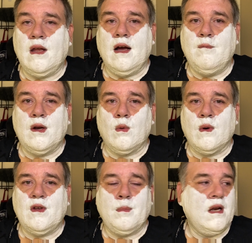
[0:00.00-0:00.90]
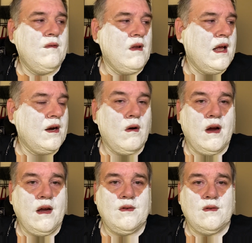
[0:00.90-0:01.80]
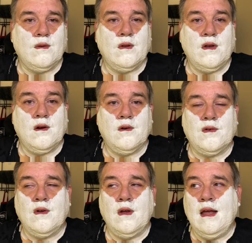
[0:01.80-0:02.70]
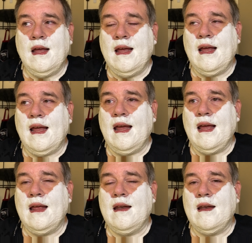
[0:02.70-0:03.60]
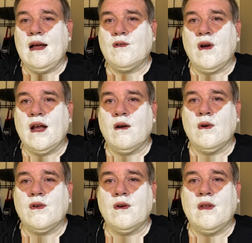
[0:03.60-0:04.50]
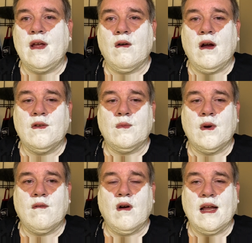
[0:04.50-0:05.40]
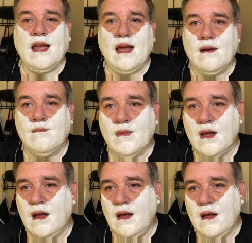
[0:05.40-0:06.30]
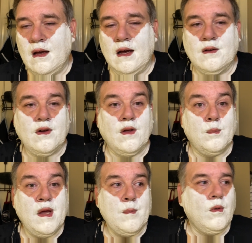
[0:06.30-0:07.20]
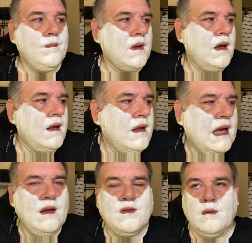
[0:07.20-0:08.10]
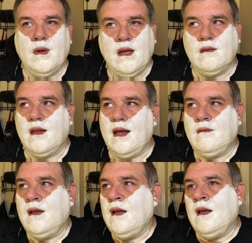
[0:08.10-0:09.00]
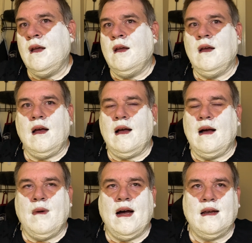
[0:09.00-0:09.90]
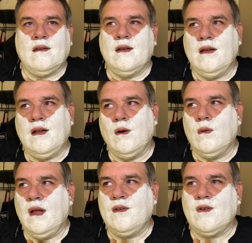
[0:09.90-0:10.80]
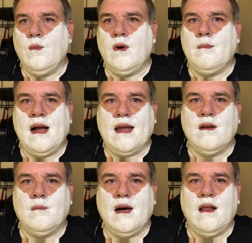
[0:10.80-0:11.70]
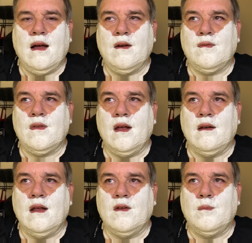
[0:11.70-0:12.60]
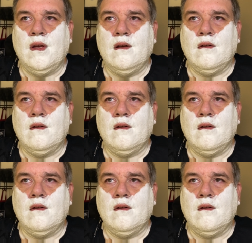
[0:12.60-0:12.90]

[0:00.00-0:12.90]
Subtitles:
been a recipient of a lot of grace through the years, and I try to return that grace whenever I can to other people. That doesn't mean that I might, let someone back into my life that has been